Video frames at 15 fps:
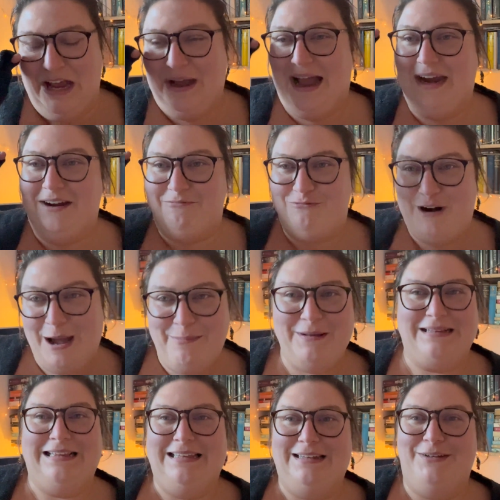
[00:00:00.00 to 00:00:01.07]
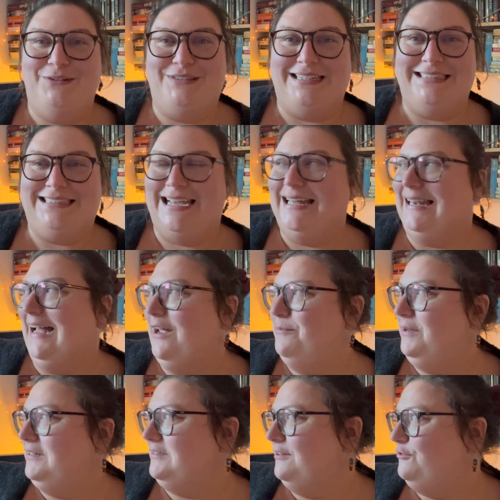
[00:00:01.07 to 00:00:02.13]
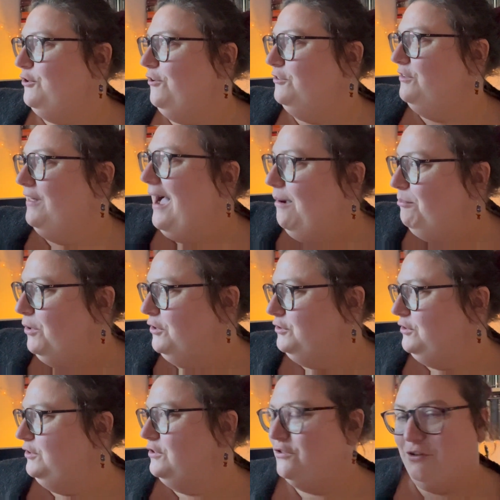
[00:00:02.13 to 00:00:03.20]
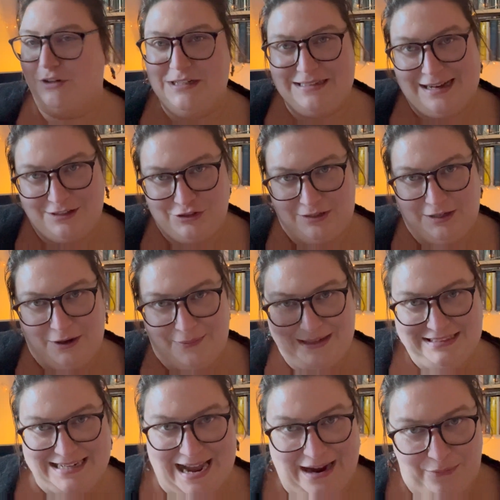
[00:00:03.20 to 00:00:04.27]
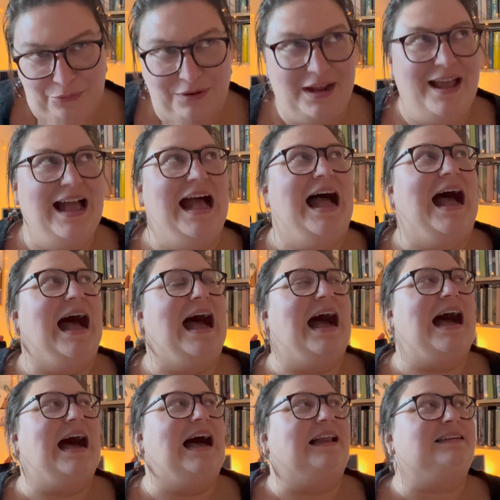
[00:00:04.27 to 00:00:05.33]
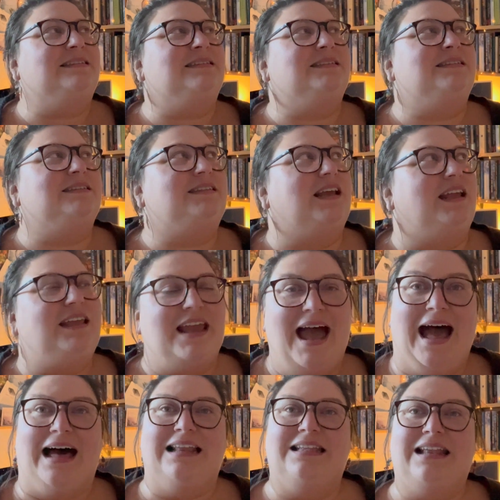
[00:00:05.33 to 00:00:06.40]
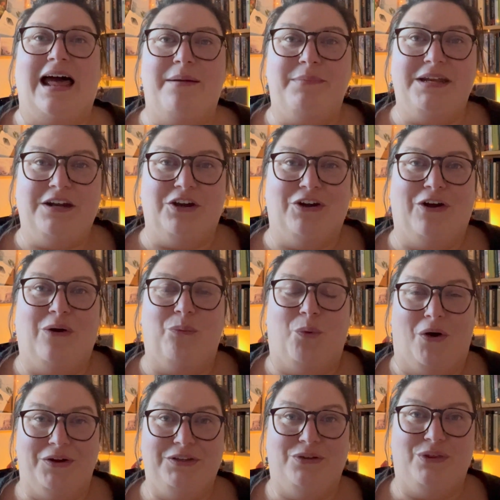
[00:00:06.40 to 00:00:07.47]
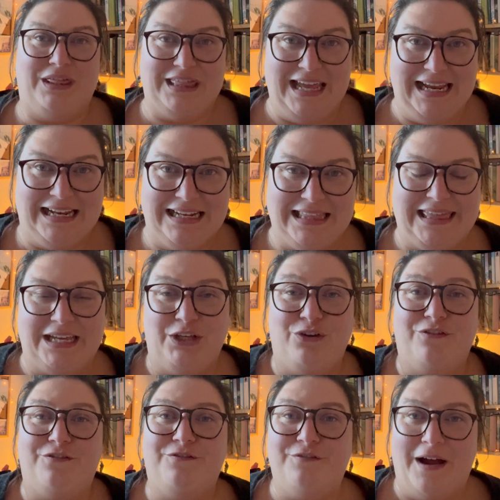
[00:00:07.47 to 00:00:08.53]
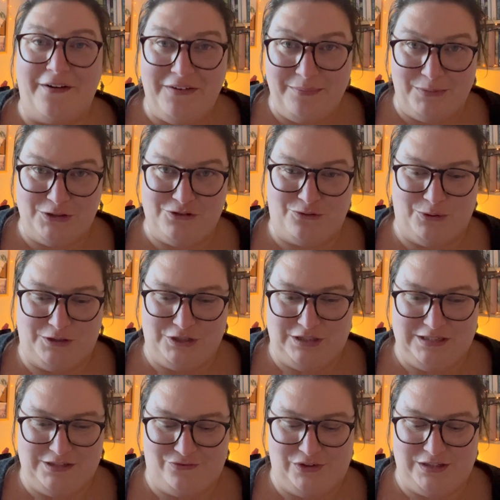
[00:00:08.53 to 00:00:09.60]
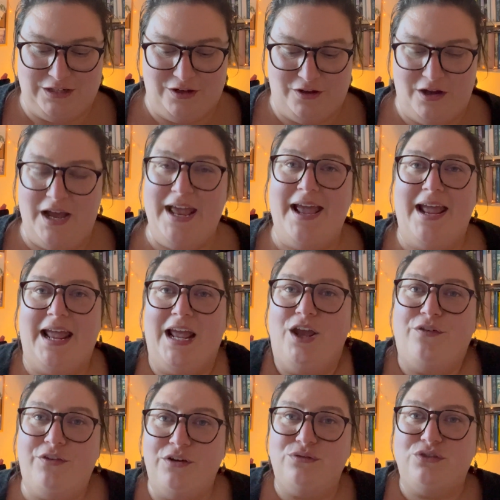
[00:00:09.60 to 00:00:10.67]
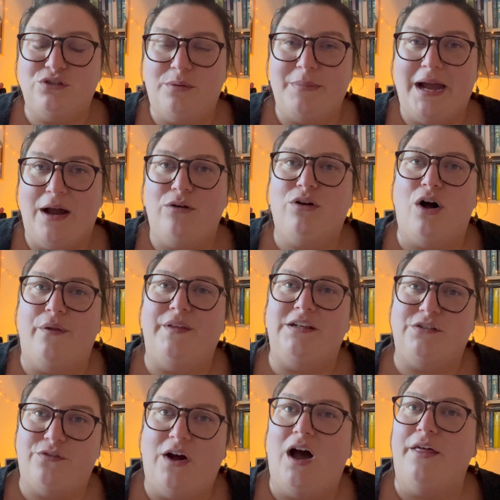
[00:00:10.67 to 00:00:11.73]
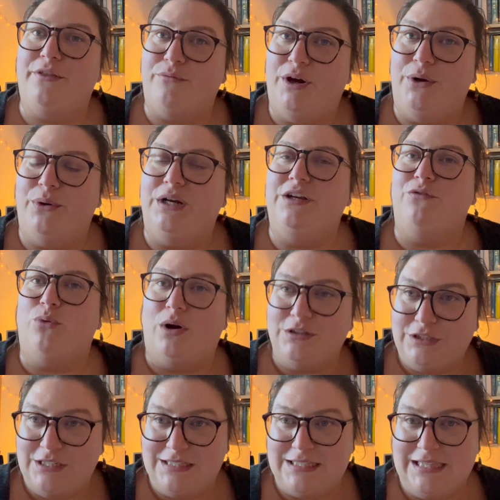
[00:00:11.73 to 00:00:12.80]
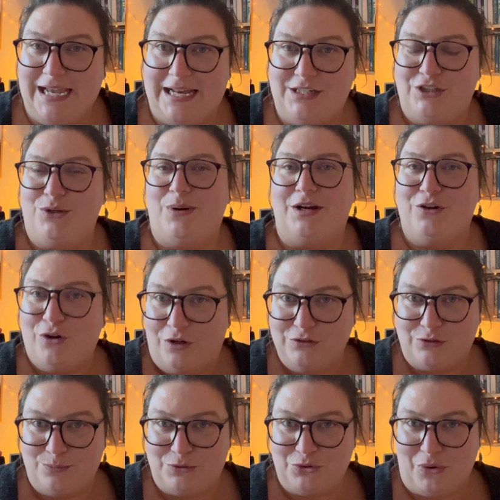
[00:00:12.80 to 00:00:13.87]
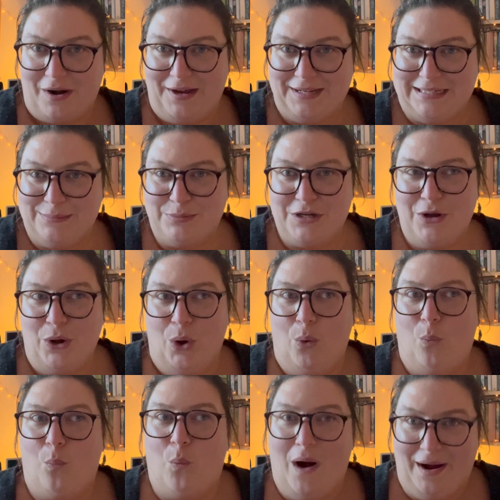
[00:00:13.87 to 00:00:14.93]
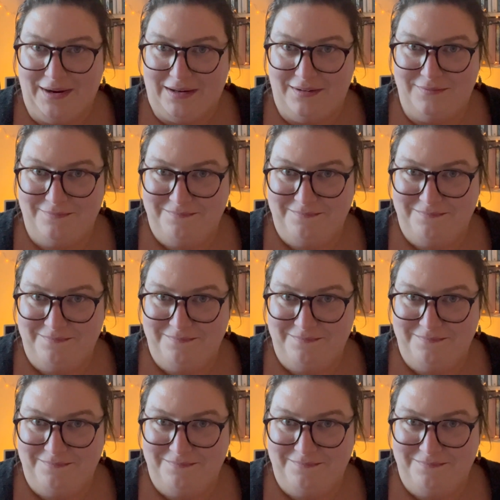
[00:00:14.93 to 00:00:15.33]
I am rapidly losing daylight because I've talked that much that the sun is actually going down. And yeah, let me know what you think. Thank you very much for watching this video. If you somehow got this far through and you've watched it to the end and you are not subscribed, why?